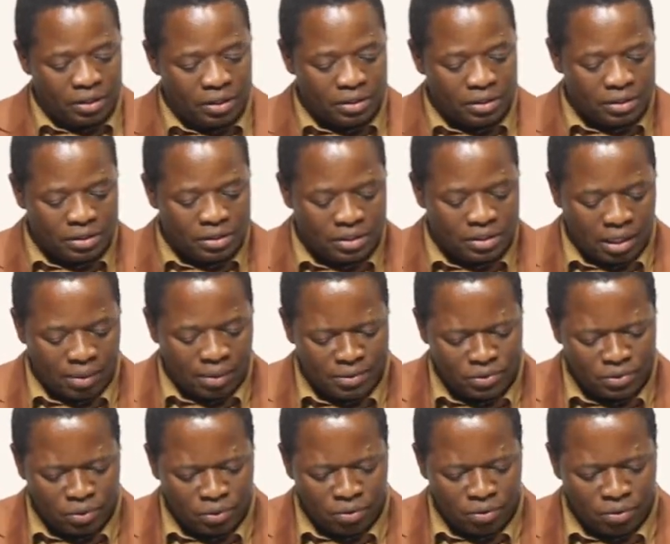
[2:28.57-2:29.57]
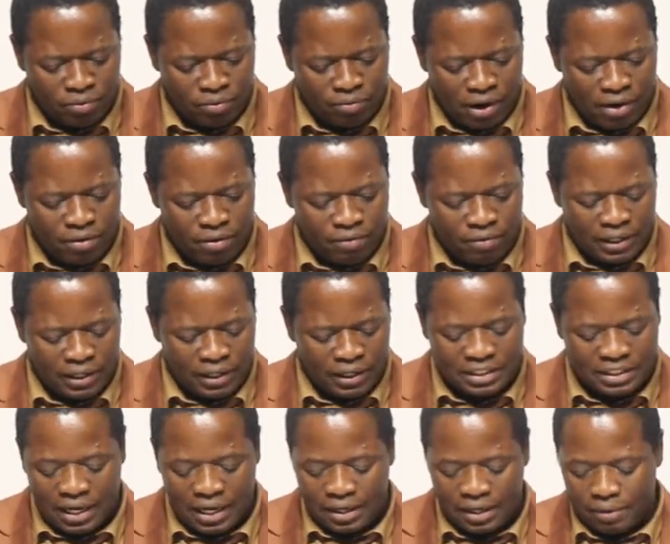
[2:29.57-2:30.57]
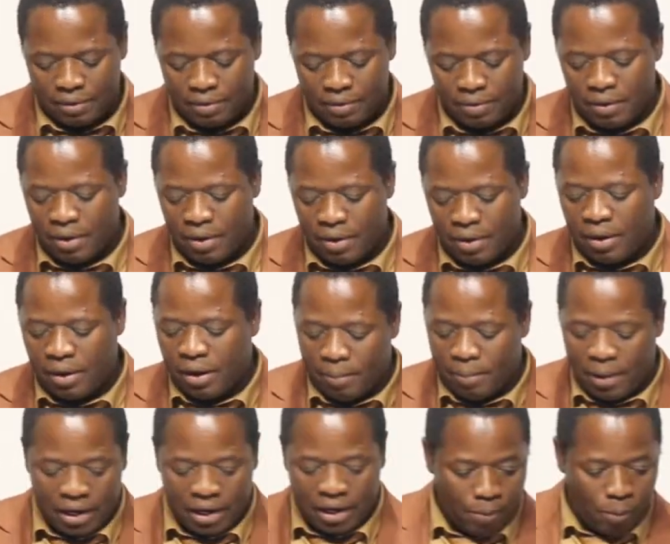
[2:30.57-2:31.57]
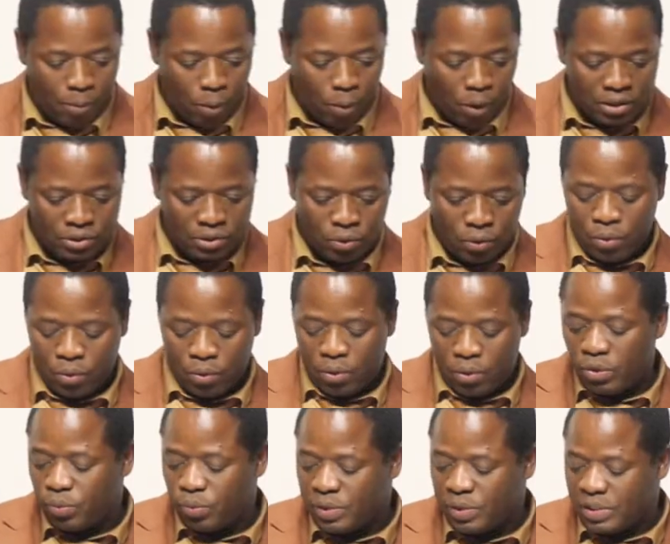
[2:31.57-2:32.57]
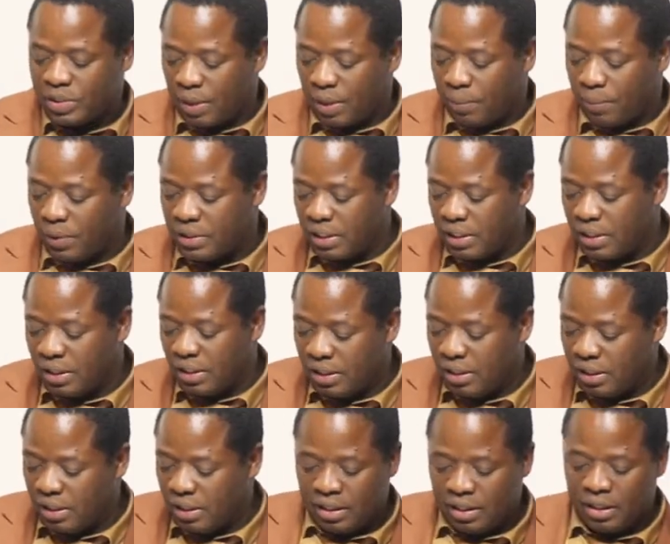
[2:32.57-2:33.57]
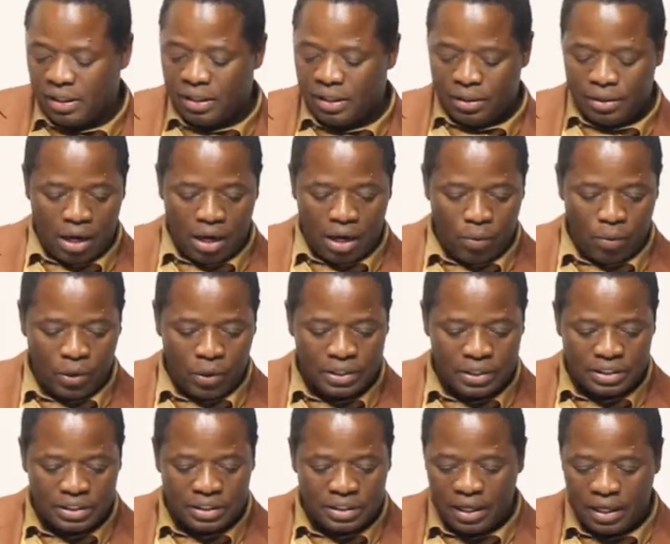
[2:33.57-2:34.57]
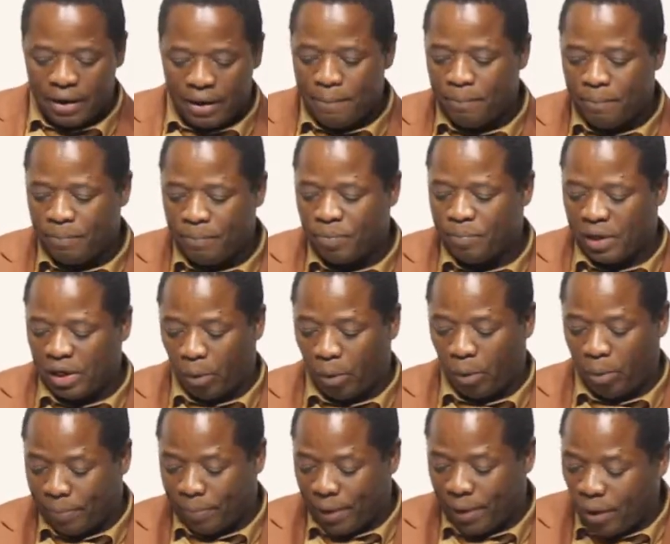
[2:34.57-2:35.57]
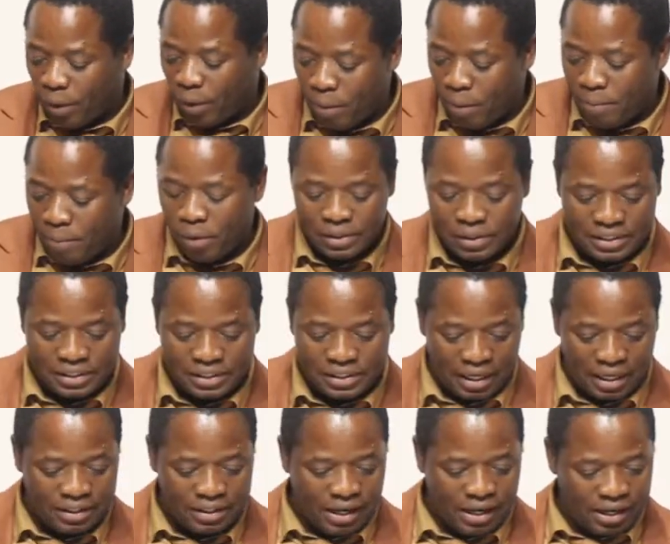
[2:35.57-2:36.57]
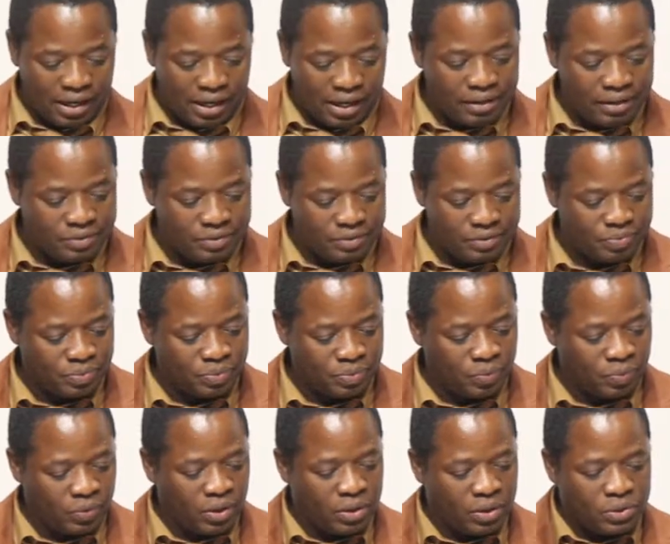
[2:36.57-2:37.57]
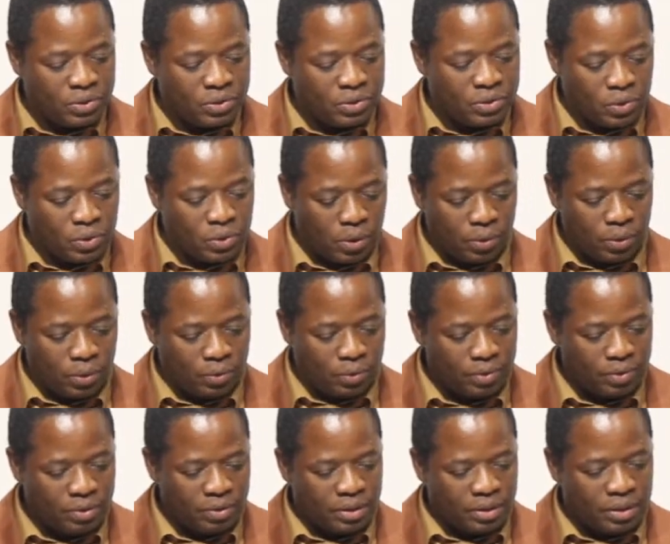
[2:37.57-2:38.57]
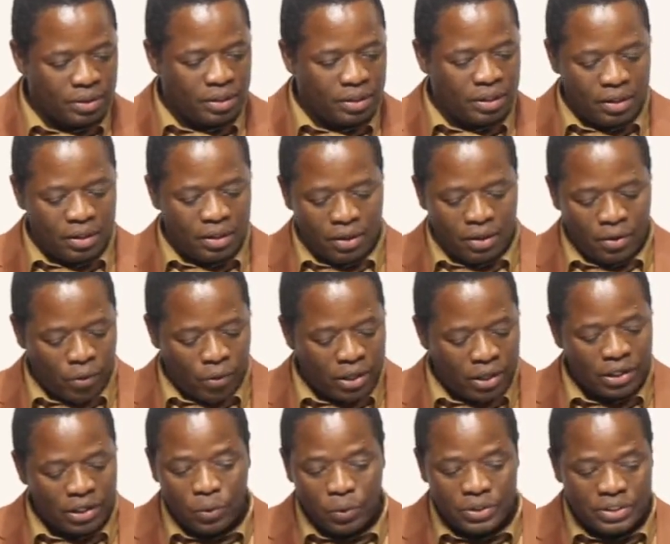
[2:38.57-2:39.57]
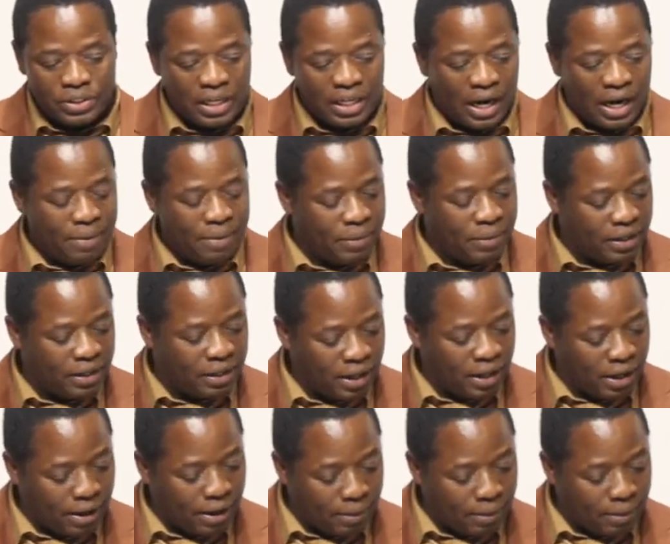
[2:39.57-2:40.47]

Shamiso Fatai Marabwa. So we're going to be supporting their wedding there, but I'll be back home on Sunday again. So we had a good time in